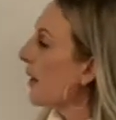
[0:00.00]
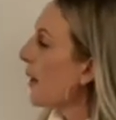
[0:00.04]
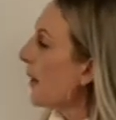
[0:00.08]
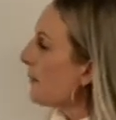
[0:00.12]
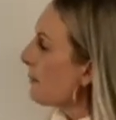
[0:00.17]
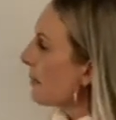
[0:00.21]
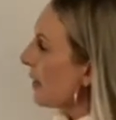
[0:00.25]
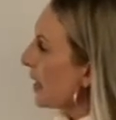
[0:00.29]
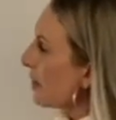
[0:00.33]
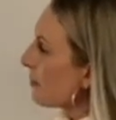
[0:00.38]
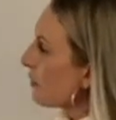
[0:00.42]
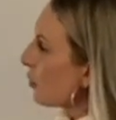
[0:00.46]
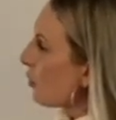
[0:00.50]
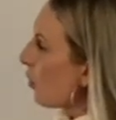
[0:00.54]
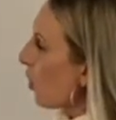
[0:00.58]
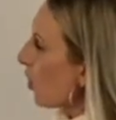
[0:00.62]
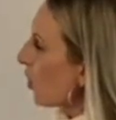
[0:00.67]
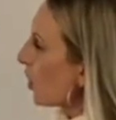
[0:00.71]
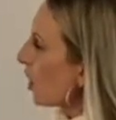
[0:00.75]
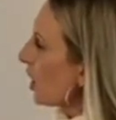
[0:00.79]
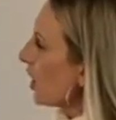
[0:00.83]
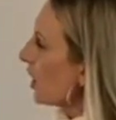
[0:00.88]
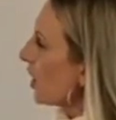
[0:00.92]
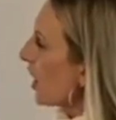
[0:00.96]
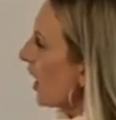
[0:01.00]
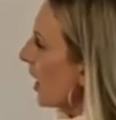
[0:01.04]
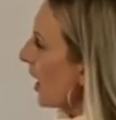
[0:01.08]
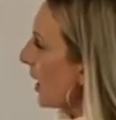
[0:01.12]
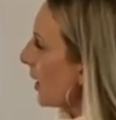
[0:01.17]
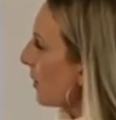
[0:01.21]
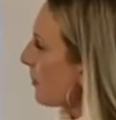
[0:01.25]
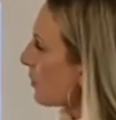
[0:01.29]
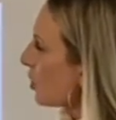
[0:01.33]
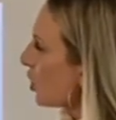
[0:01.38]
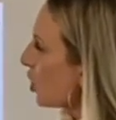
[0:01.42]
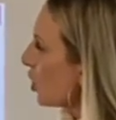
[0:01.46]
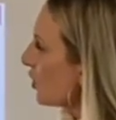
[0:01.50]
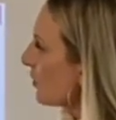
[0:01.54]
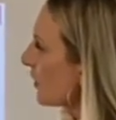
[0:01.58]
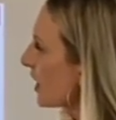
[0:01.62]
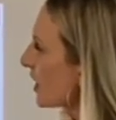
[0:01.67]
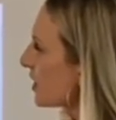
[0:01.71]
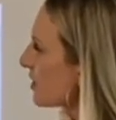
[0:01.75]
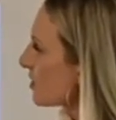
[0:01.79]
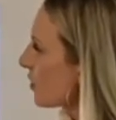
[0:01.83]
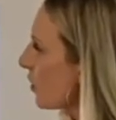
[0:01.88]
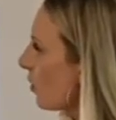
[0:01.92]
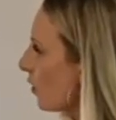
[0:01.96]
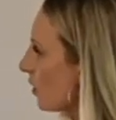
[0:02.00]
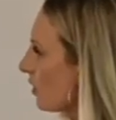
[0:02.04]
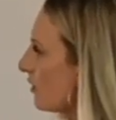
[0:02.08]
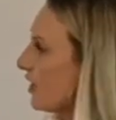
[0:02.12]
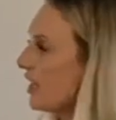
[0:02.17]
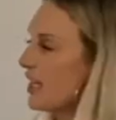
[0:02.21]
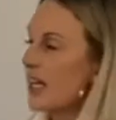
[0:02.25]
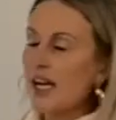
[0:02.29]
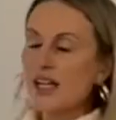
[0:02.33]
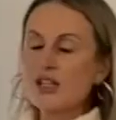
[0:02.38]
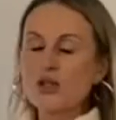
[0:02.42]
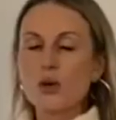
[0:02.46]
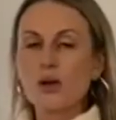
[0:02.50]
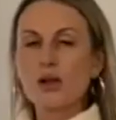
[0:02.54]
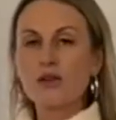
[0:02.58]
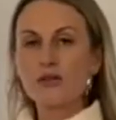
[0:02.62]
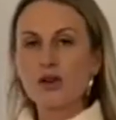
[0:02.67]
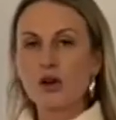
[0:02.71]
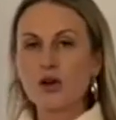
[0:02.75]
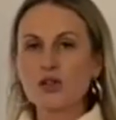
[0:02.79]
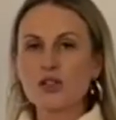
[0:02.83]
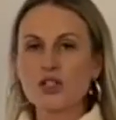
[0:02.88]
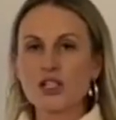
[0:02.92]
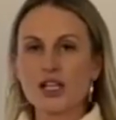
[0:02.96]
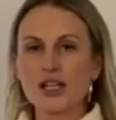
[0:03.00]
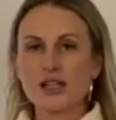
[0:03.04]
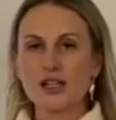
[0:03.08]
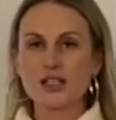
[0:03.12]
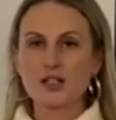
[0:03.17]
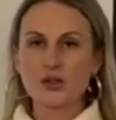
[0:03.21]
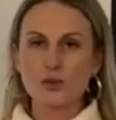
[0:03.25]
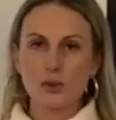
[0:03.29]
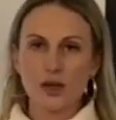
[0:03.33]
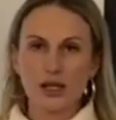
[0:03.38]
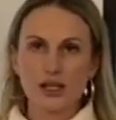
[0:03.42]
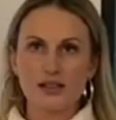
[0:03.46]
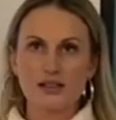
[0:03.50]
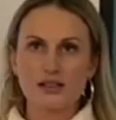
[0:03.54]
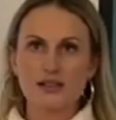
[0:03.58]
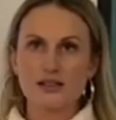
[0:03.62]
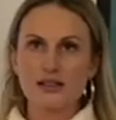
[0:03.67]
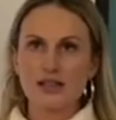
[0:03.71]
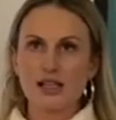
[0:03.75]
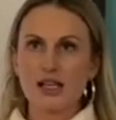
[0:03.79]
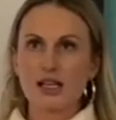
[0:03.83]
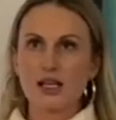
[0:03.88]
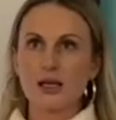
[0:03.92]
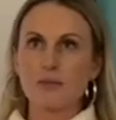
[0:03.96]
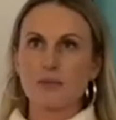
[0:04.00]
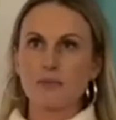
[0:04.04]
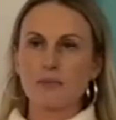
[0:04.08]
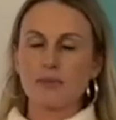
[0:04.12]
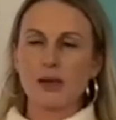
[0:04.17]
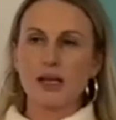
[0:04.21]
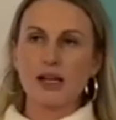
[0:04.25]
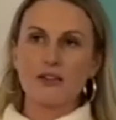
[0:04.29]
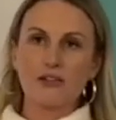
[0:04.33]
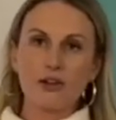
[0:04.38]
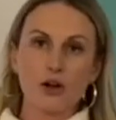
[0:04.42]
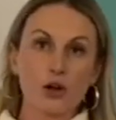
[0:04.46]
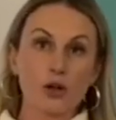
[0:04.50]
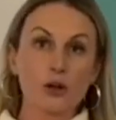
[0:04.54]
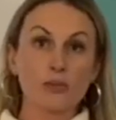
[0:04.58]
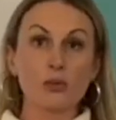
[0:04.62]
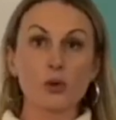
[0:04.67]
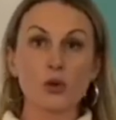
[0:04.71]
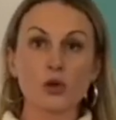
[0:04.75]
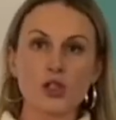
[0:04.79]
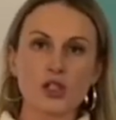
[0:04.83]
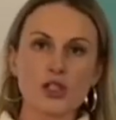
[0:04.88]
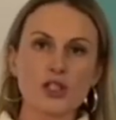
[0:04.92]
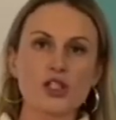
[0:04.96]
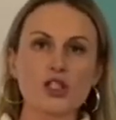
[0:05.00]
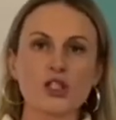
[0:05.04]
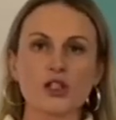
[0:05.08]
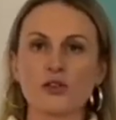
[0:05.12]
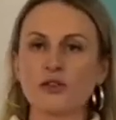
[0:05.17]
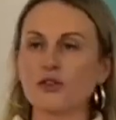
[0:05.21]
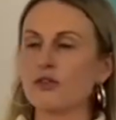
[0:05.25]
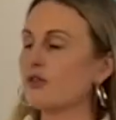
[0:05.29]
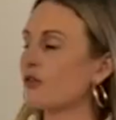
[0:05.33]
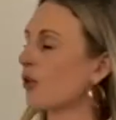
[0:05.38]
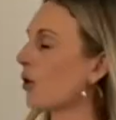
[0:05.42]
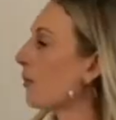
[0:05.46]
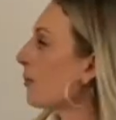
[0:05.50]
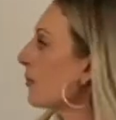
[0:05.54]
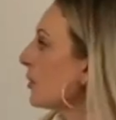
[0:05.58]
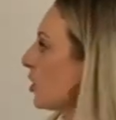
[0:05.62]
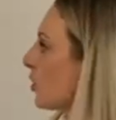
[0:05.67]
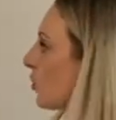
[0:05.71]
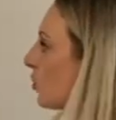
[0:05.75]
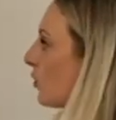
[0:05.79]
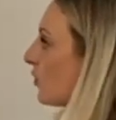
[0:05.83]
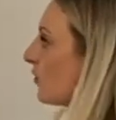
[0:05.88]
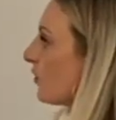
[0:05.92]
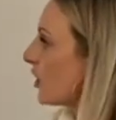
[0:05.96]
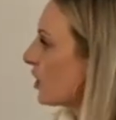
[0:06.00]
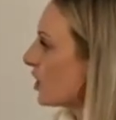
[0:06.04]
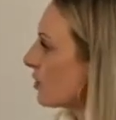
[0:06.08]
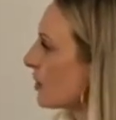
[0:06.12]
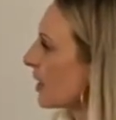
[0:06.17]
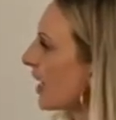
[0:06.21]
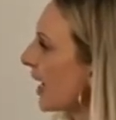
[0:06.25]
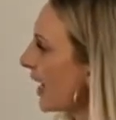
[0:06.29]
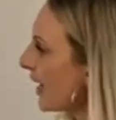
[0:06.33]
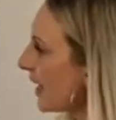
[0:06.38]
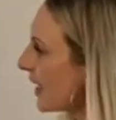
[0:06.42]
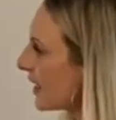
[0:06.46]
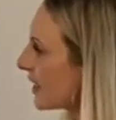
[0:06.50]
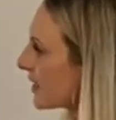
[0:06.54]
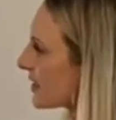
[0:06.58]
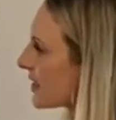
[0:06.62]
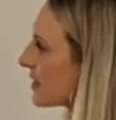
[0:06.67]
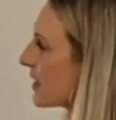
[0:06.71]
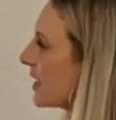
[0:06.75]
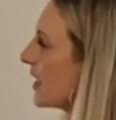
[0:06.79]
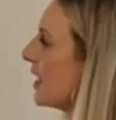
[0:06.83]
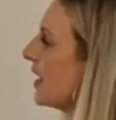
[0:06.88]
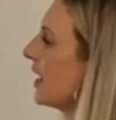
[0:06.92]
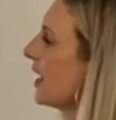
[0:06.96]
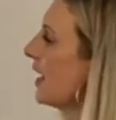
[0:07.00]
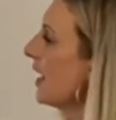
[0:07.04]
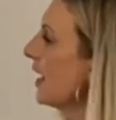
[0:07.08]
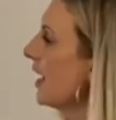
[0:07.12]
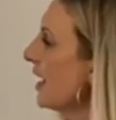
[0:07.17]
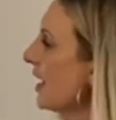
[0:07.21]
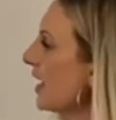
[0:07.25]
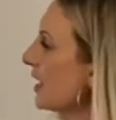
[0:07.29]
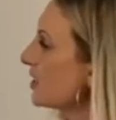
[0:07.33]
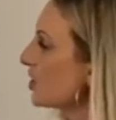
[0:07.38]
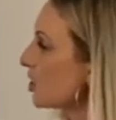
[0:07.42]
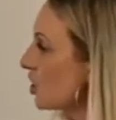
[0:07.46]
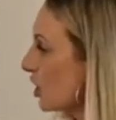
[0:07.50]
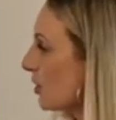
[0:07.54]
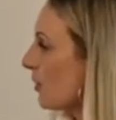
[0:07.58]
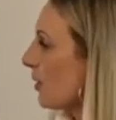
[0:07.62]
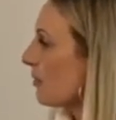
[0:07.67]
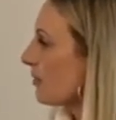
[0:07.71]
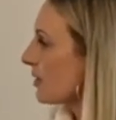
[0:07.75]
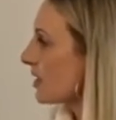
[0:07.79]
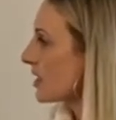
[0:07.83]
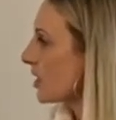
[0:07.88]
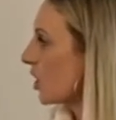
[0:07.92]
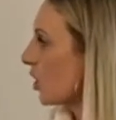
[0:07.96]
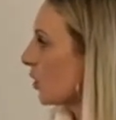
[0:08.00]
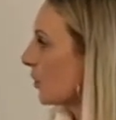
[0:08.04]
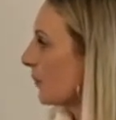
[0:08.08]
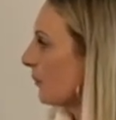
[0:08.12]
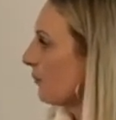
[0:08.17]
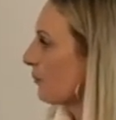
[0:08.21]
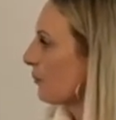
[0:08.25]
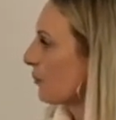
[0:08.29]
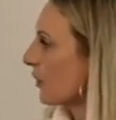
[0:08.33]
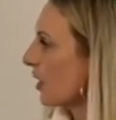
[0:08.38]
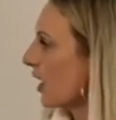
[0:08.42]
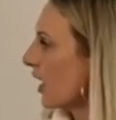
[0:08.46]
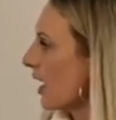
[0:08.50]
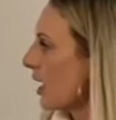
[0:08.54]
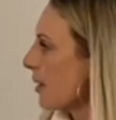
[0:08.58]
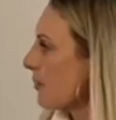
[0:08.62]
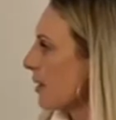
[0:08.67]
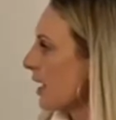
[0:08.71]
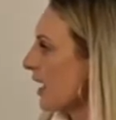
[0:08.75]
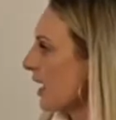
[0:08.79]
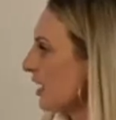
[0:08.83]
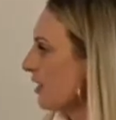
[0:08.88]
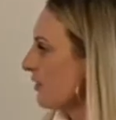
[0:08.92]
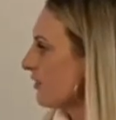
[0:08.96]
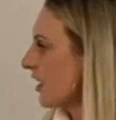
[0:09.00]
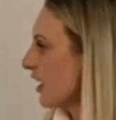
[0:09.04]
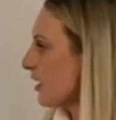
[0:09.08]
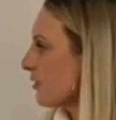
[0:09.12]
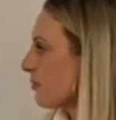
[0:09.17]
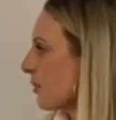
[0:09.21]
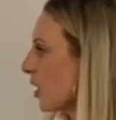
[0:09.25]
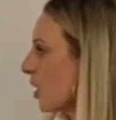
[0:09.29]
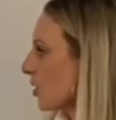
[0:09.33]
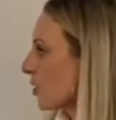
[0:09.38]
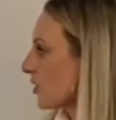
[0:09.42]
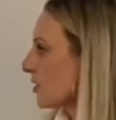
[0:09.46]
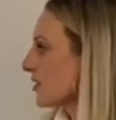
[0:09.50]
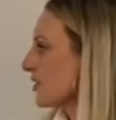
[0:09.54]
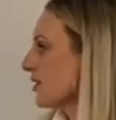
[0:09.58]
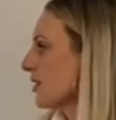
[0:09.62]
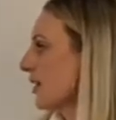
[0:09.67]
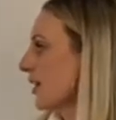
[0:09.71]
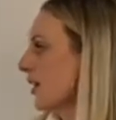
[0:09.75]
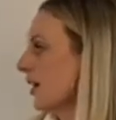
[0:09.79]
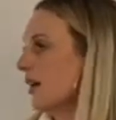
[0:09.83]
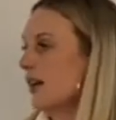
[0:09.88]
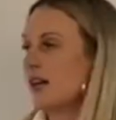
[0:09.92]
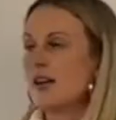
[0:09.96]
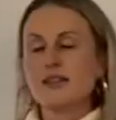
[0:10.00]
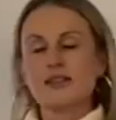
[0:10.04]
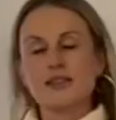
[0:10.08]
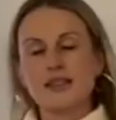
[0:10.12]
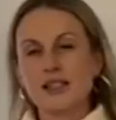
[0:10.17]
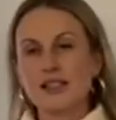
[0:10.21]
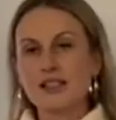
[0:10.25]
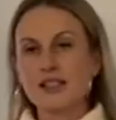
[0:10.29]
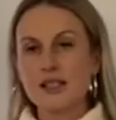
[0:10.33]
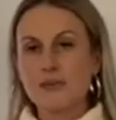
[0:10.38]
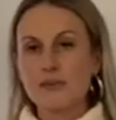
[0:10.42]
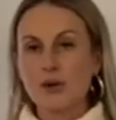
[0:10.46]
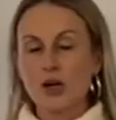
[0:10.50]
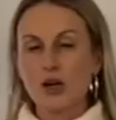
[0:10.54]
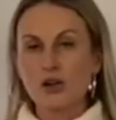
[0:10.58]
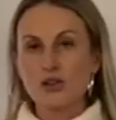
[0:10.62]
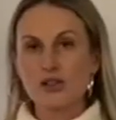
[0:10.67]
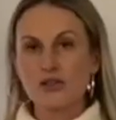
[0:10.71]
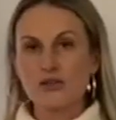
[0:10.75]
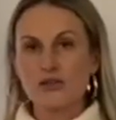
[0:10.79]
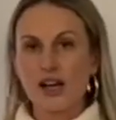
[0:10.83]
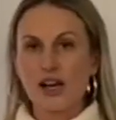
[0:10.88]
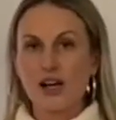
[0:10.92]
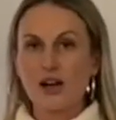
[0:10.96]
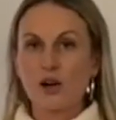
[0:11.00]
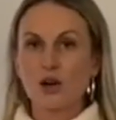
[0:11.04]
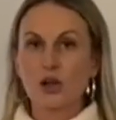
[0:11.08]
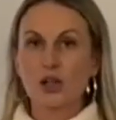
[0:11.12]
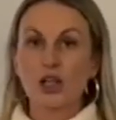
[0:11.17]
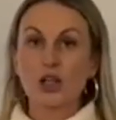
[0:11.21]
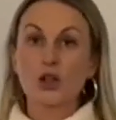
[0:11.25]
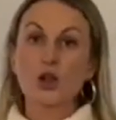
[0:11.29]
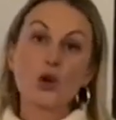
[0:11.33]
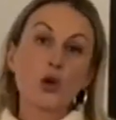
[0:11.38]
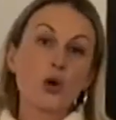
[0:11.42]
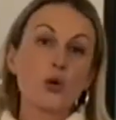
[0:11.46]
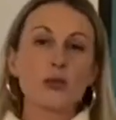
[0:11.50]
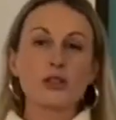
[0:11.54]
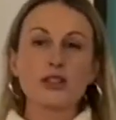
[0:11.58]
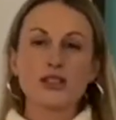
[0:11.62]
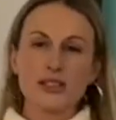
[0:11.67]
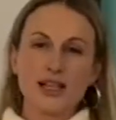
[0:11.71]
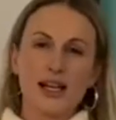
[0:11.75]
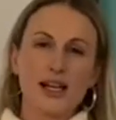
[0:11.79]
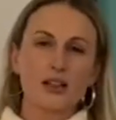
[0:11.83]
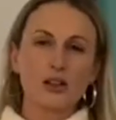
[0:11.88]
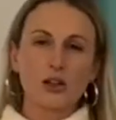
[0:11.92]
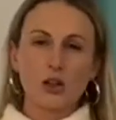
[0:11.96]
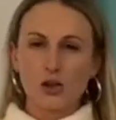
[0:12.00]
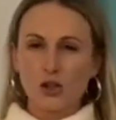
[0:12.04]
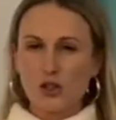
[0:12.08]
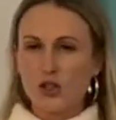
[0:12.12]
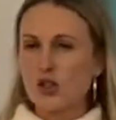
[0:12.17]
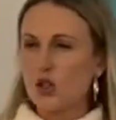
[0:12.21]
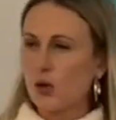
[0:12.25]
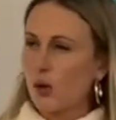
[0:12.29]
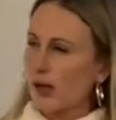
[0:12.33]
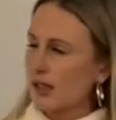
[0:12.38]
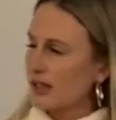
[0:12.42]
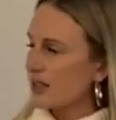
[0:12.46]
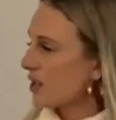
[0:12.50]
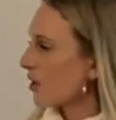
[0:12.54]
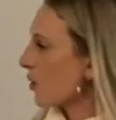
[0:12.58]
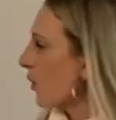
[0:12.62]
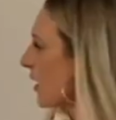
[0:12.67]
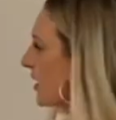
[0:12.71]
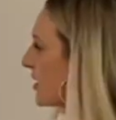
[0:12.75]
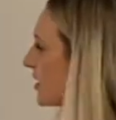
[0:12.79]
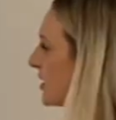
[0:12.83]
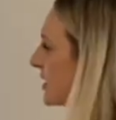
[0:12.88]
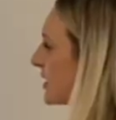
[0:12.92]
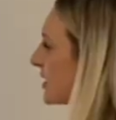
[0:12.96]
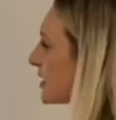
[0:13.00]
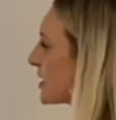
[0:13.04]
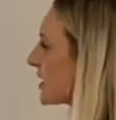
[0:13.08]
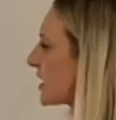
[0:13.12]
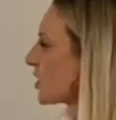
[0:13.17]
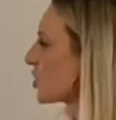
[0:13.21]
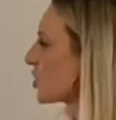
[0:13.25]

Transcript: Paper 1 covers all of your Year 12 content as well as the periodic motion stuff from your further mechanics. It's 2 hours long, 85 marks, 60 marks of that are your normal style long and short answer questions, and